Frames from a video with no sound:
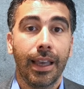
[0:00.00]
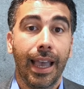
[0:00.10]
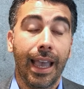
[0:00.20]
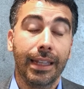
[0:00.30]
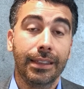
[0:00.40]

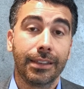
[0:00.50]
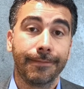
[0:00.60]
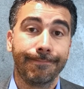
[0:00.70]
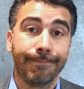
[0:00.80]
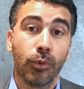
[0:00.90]
And
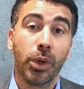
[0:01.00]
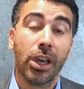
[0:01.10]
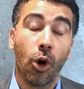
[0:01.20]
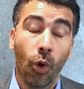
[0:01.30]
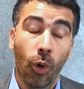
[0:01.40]
we
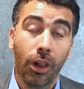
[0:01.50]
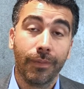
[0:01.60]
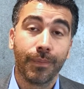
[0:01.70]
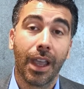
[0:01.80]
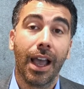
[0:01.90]
all
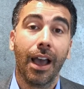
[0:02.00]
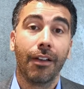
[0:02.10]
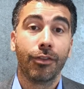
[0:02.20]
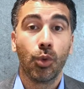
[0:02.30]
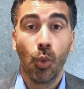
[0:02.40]

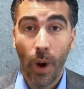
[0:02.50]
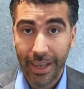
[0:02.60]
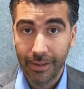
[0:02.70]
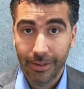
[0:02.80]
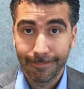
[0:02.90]
have to
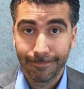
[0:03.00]
wait